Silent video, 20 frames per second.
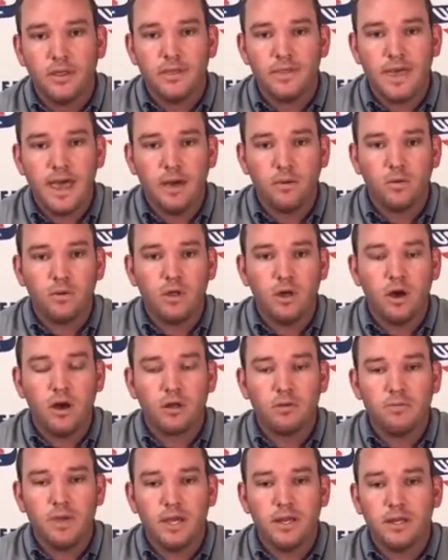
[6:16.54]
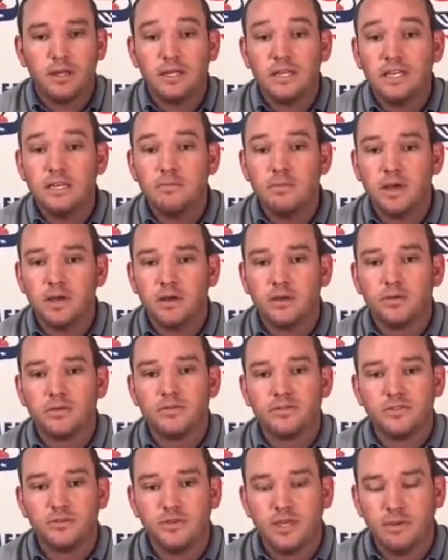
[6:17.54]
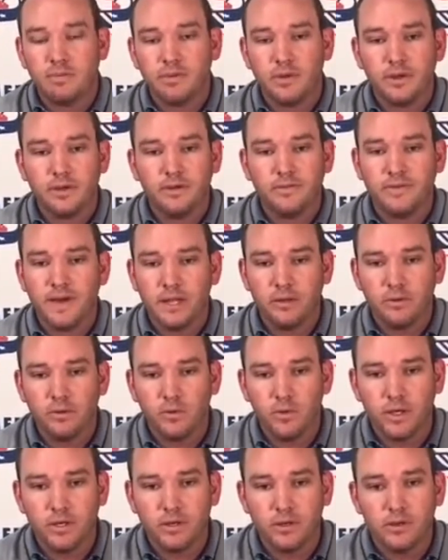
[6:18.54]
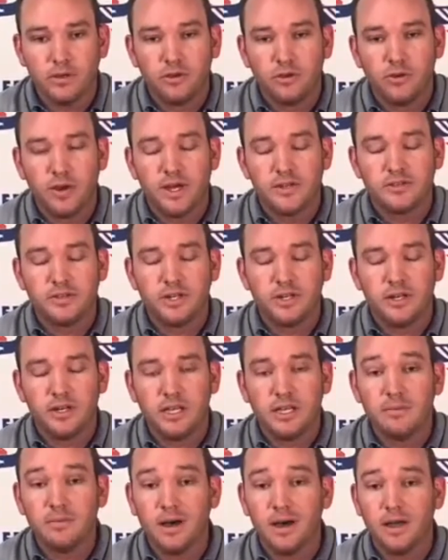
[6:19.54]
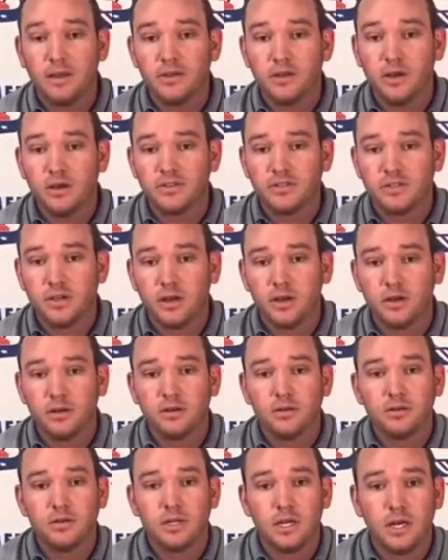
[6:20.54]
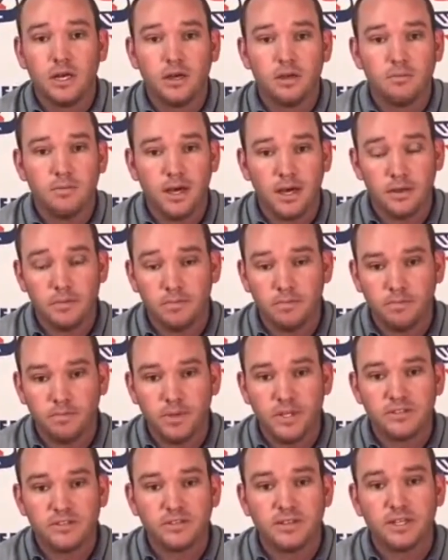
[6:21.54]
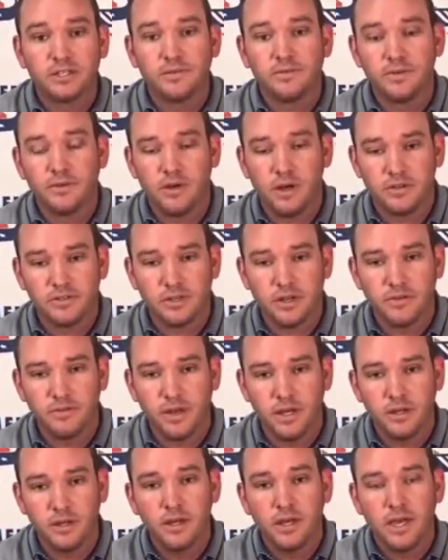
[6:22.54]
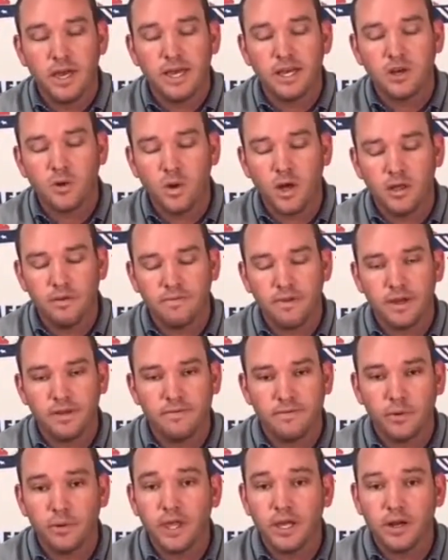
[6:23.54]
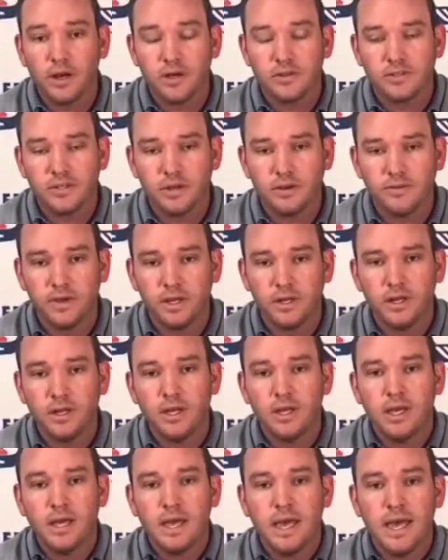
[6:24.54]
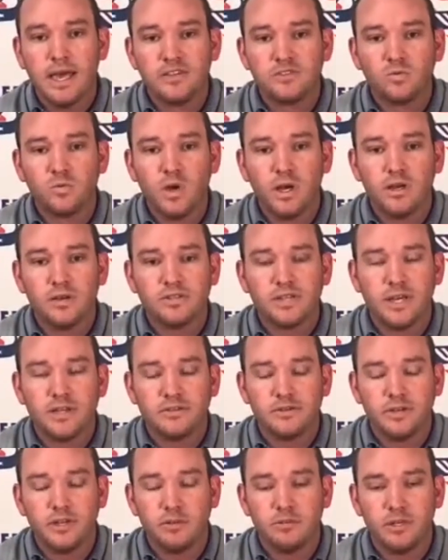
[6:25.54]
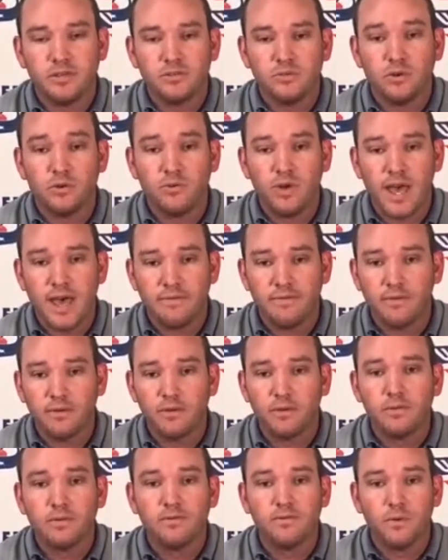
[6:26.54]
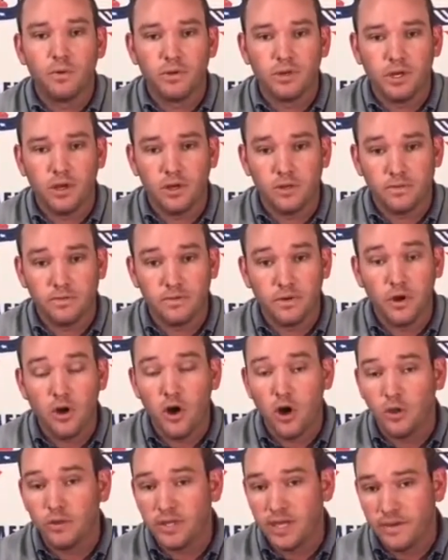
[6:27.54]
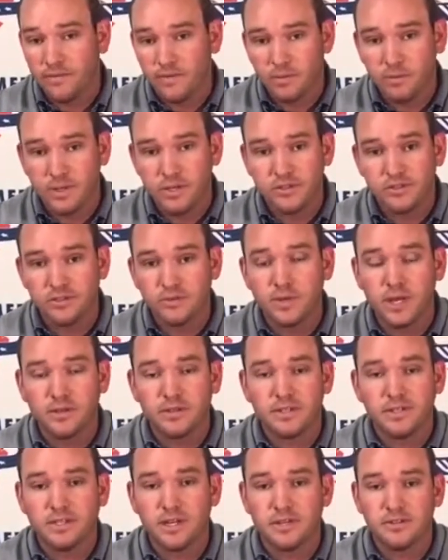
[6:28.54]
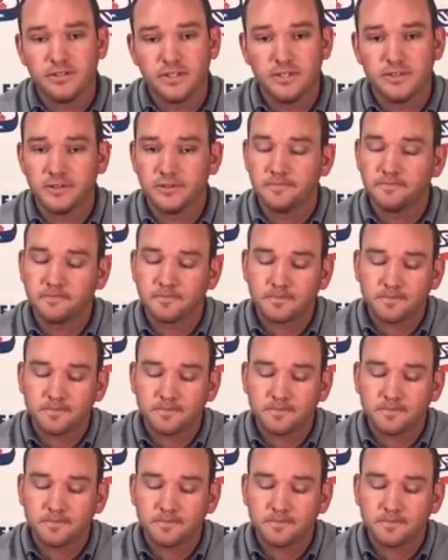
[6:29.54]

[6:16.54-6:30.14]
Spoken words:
That will automate an email to that player the following week, congratulating him on the All-Star, on being selected for an All-Star event and qualifying for that All-Star event, as well as enter him into a raffle for all the MVPs throughout the entire season.